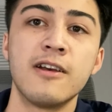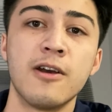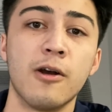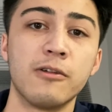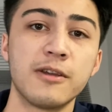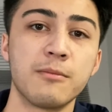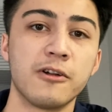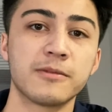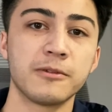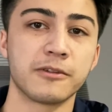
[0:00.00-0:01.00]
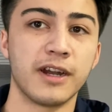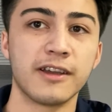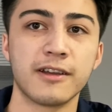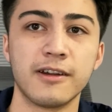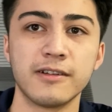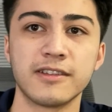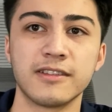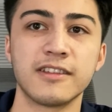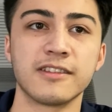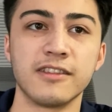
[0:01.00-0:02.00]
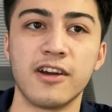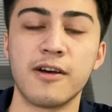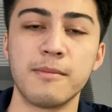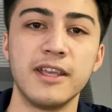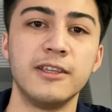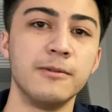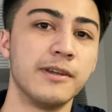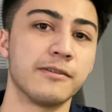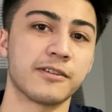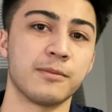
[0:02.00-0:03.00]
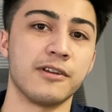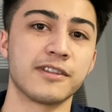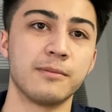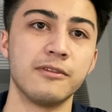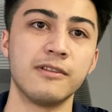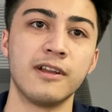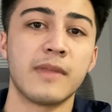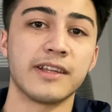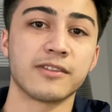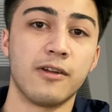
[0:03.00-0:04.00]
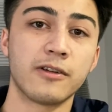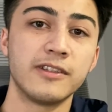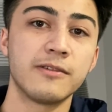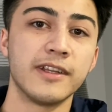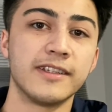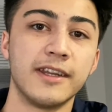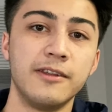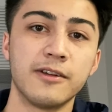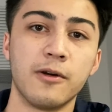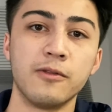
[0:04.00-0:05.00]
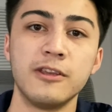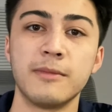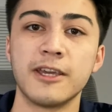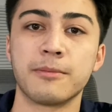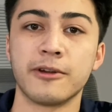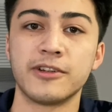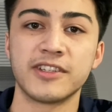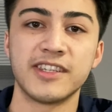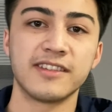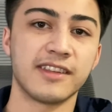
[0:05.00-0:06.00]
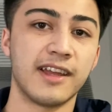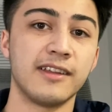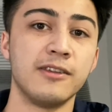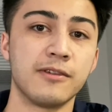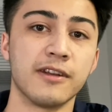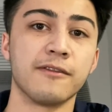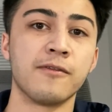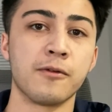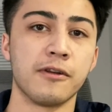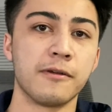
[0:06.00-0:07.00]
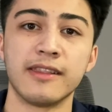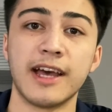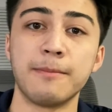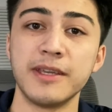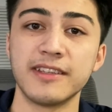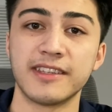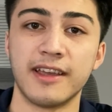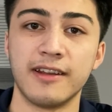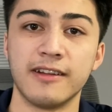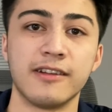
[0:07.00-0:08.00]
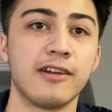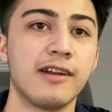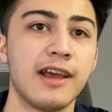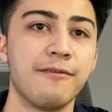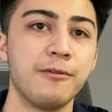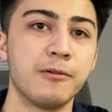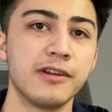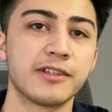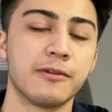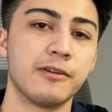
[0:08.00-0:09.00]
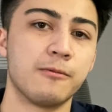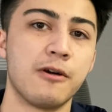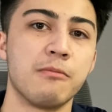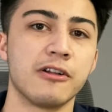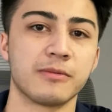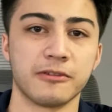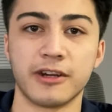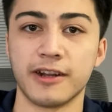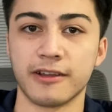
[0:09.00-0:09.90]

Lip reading: Owning multiple credit cards does not make you irresponsible, as long as you continue to only make purchases that you can afford. That being said, not everyone is going to want multiple credit